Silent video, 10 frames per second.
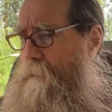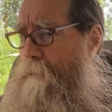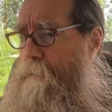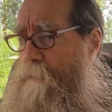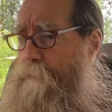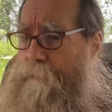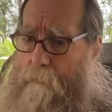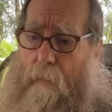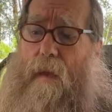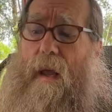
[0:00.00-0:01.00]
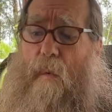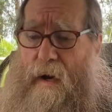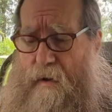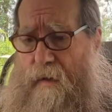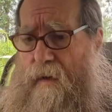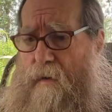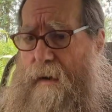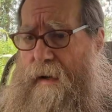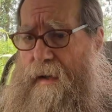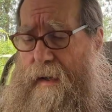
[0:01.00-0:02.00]
when I took the
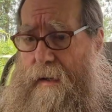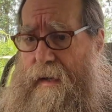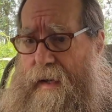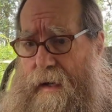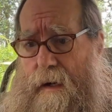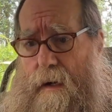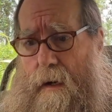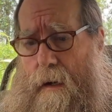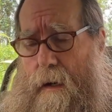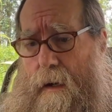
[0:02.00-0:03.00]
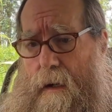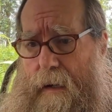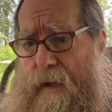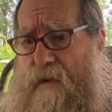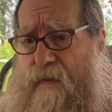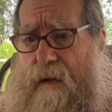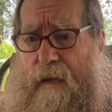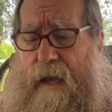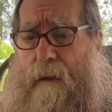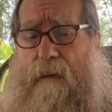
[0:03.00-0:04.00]
direct hit here, like I said,
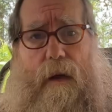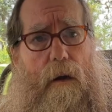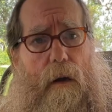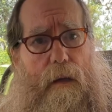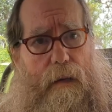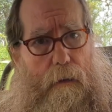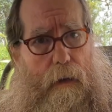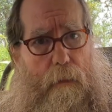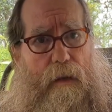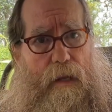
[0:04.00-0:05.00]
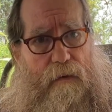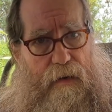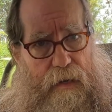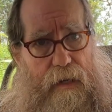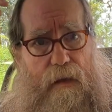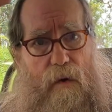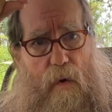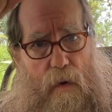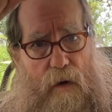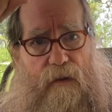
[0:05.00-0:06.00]
it came down, I believe it hit the
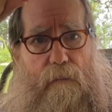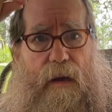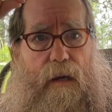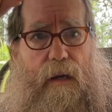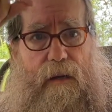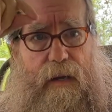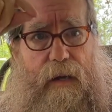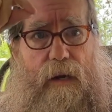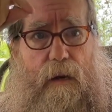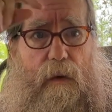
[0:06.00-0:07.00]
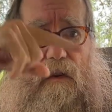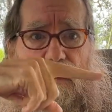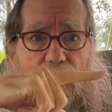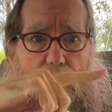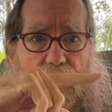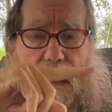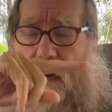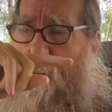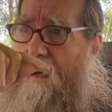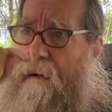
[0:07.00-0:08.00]
corner of my container, which is just
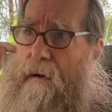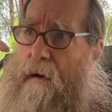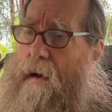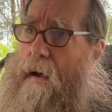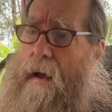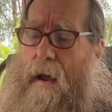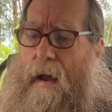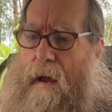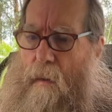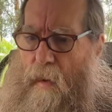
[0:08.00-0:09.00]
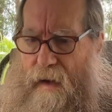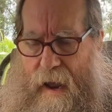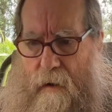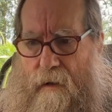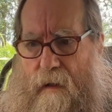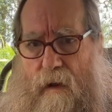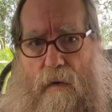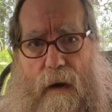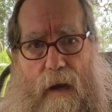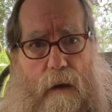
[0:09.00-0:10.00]
behind me here, went down into the
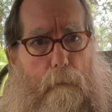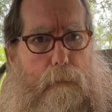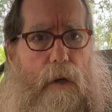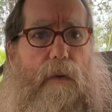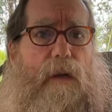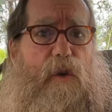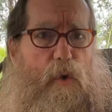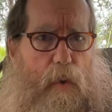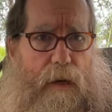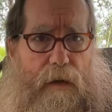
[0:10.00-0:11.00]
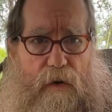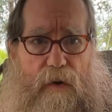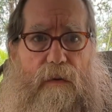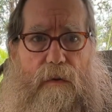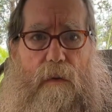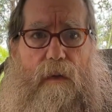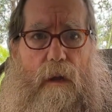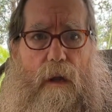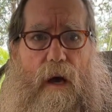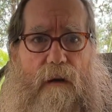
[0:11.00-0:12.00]
ground, blew a trench through the
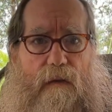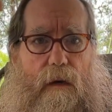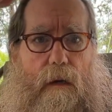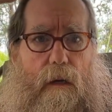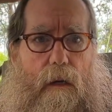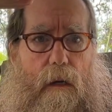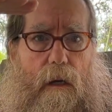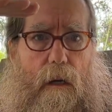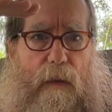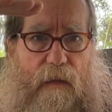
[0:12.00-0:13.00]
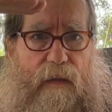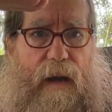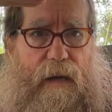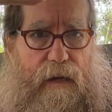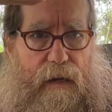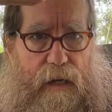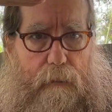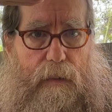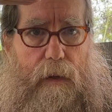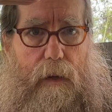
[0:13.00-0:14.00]
lava about that deep,